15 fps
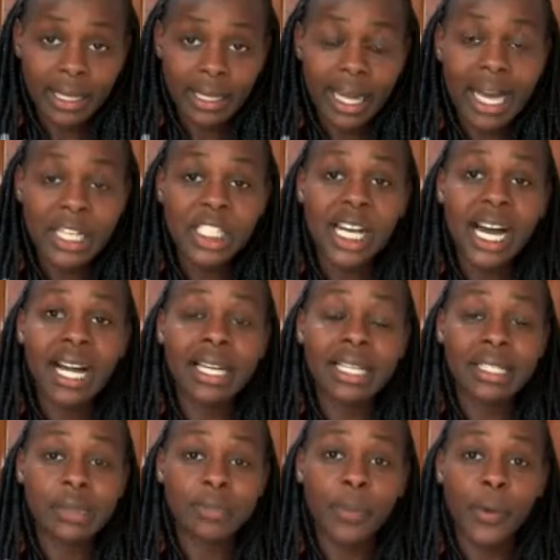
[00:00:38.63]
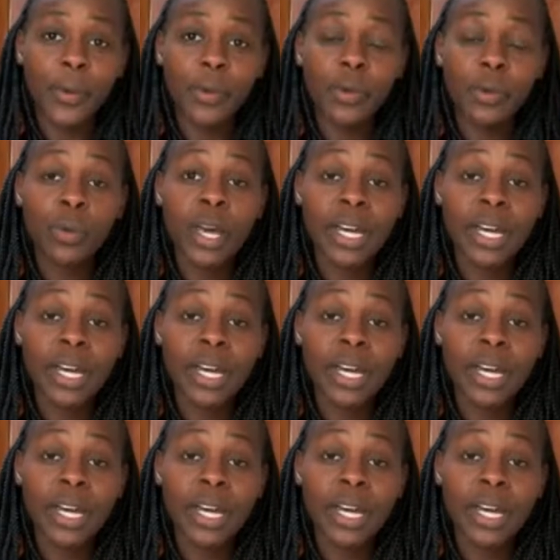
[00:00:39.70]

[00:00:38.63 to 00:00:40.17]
When a child is born,